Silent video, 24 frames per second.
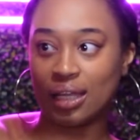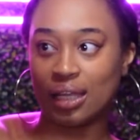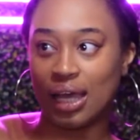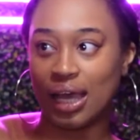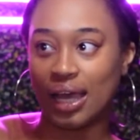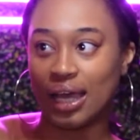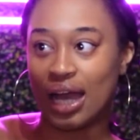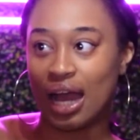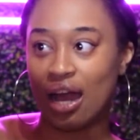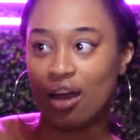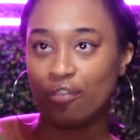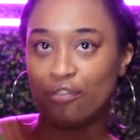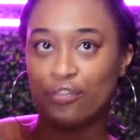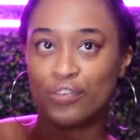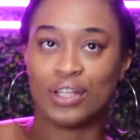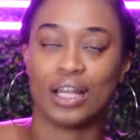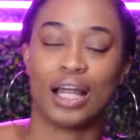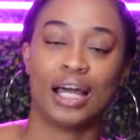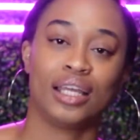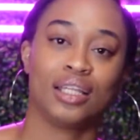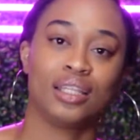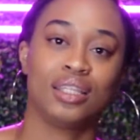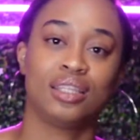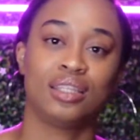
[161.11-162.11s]
Like, I feel
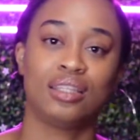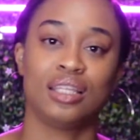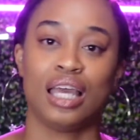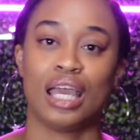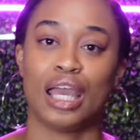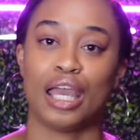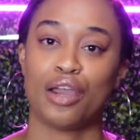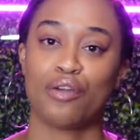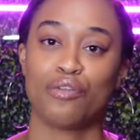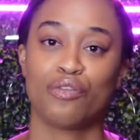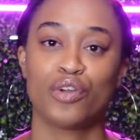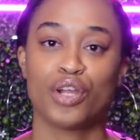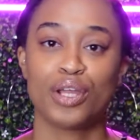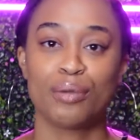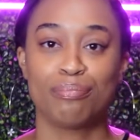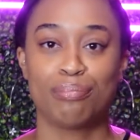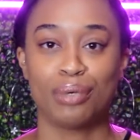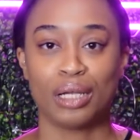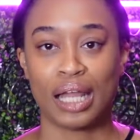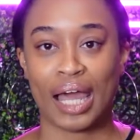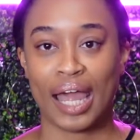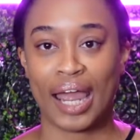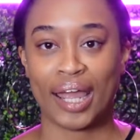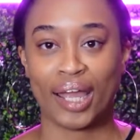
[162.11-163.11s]
like every
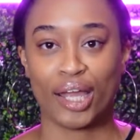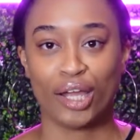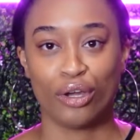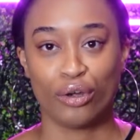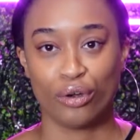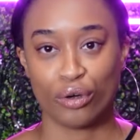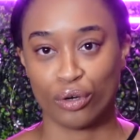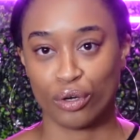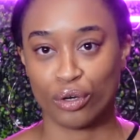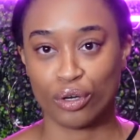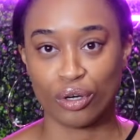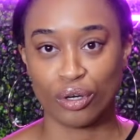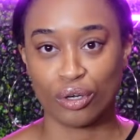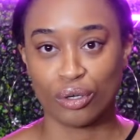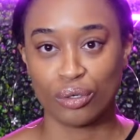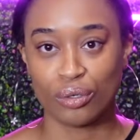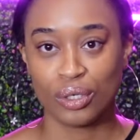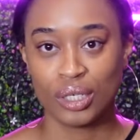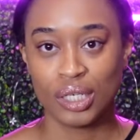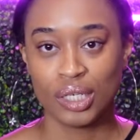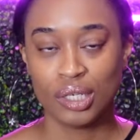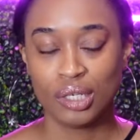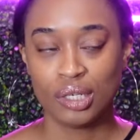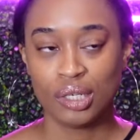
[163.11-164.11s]
black girl